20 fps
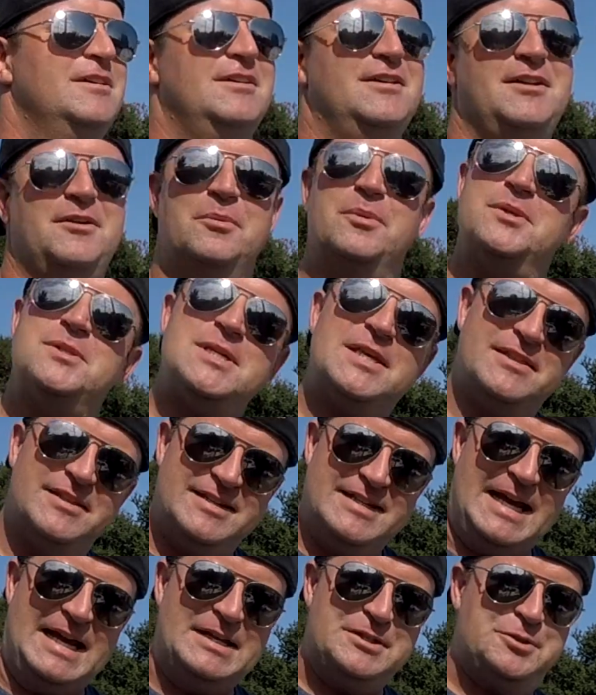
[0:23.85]
I don't want to say the
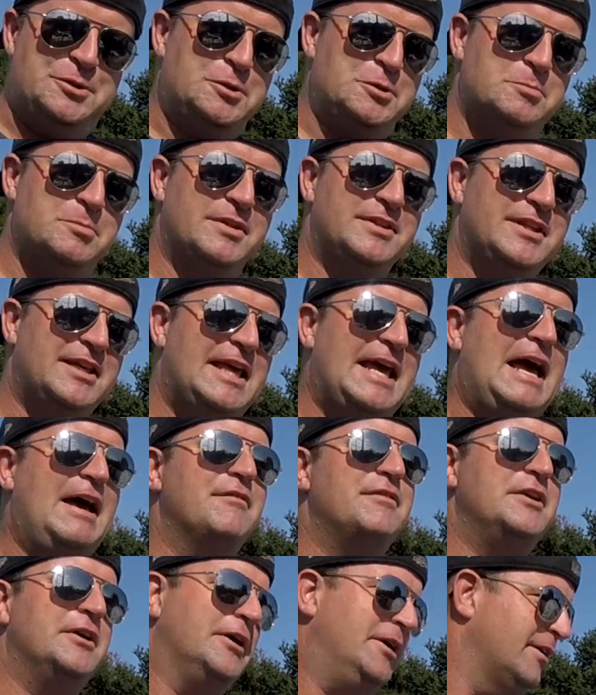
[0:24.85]
dangers, but the
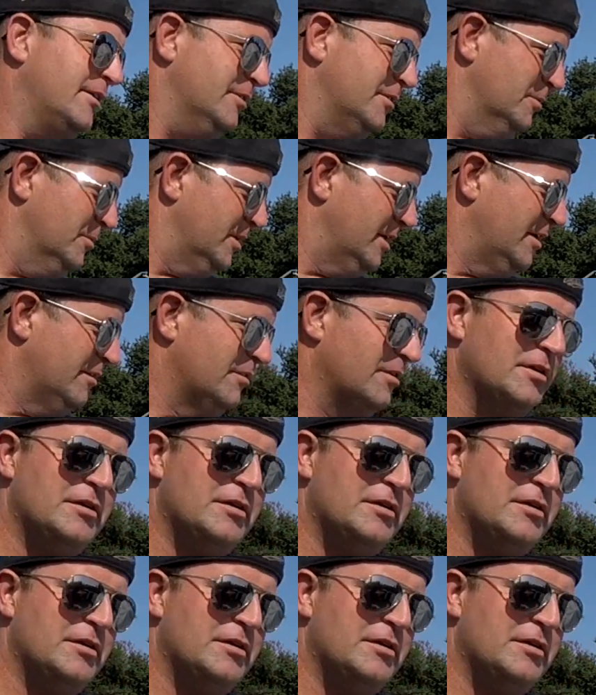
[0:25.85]
caveat or whatever